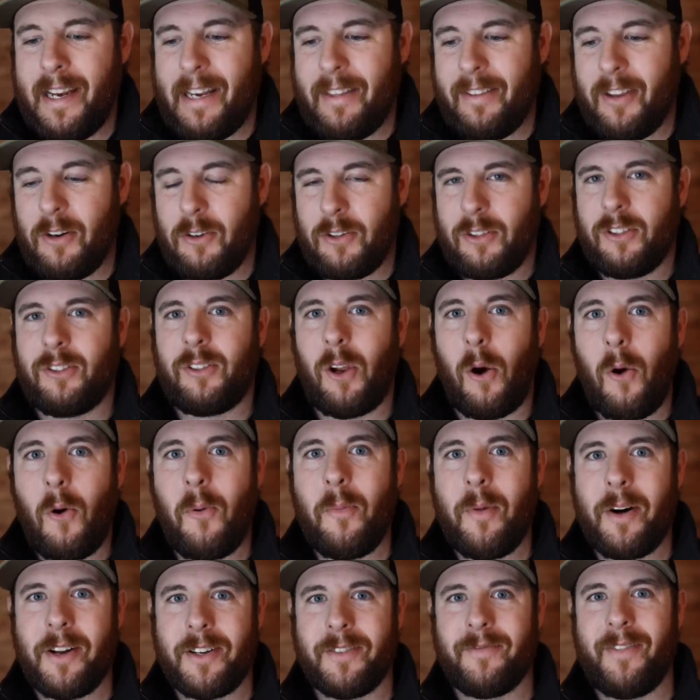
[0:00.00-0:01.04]
There's so
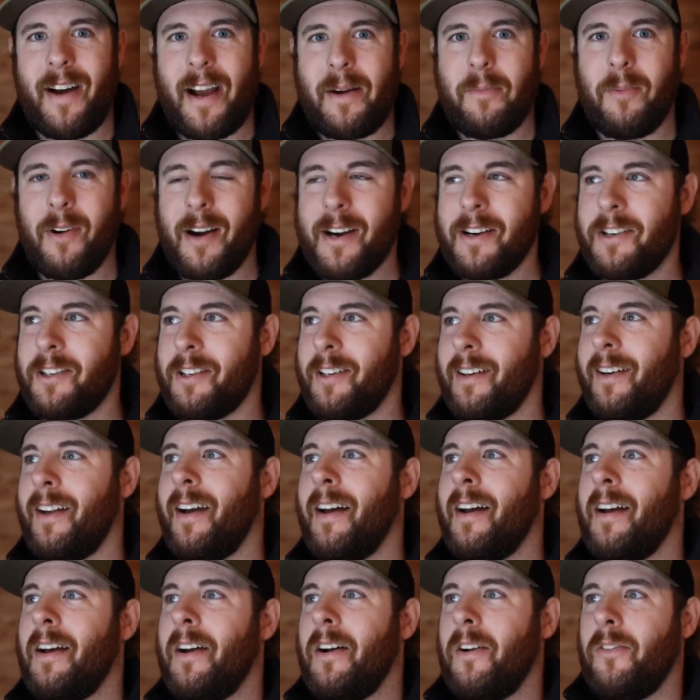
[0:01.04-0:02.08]
much vibration.
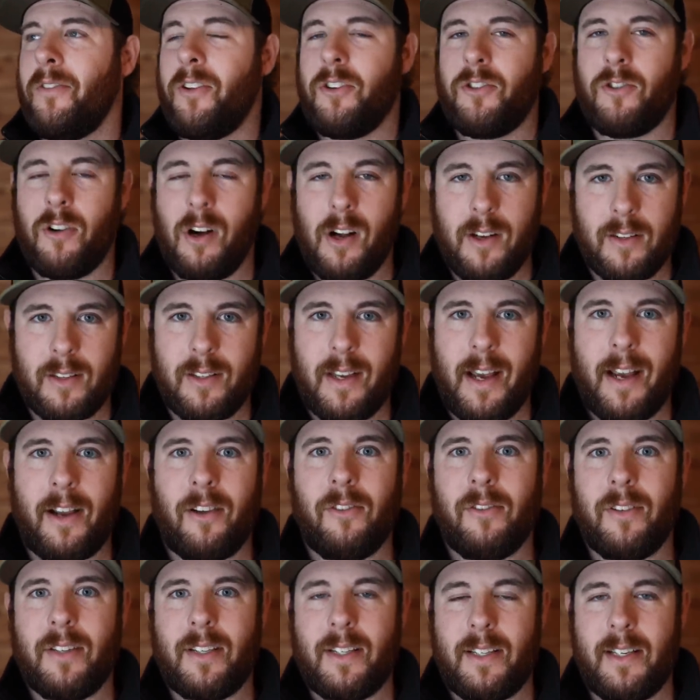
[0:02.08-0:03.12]
The draw
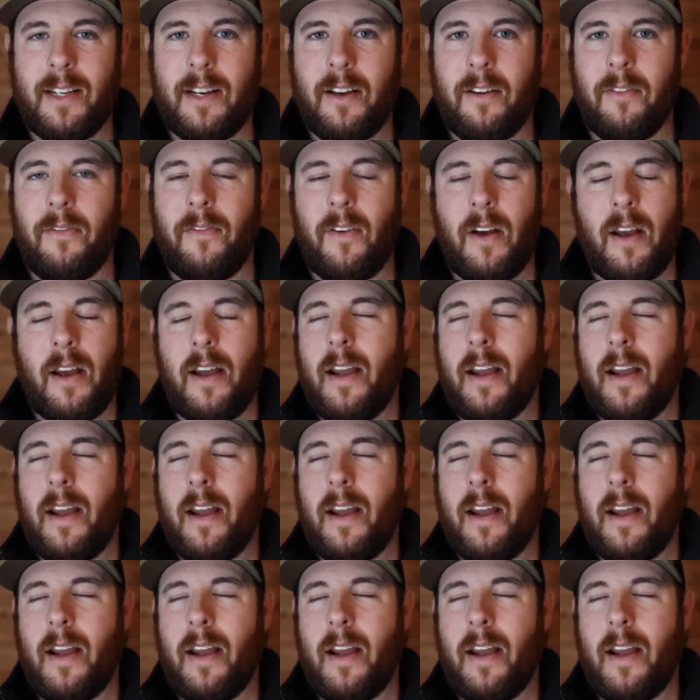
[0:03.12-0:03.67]
cycle is stiff,